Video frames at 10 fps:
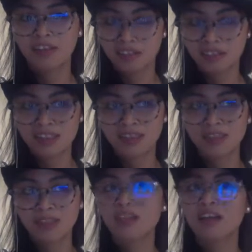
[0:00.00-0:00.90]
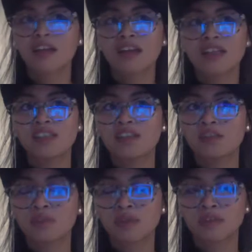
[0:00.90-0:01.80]
similar to like the idea of
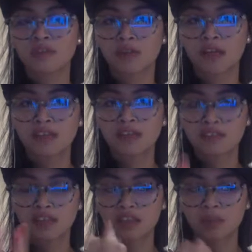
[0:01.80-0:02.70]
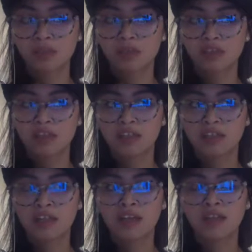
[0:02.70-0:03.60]
a personal brand, is like they pull
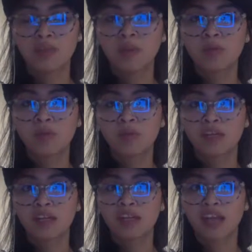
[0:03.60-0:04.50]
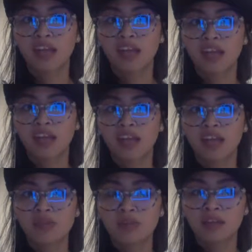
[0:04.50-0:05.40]
in the people that want to engage
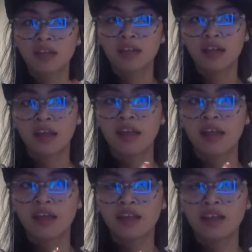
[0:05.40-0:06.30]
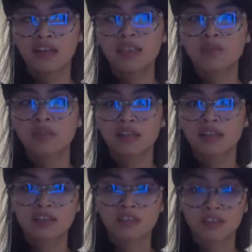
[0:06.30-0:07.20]
with an expert in a
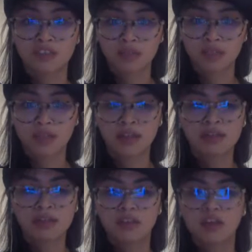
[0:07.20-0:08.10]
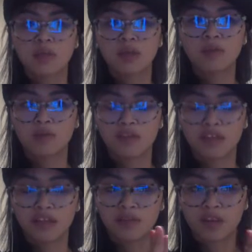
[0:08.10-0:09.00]
certain topic. So they're going to be more
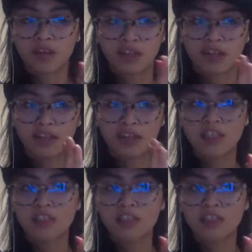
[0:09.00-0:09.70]
like very like niche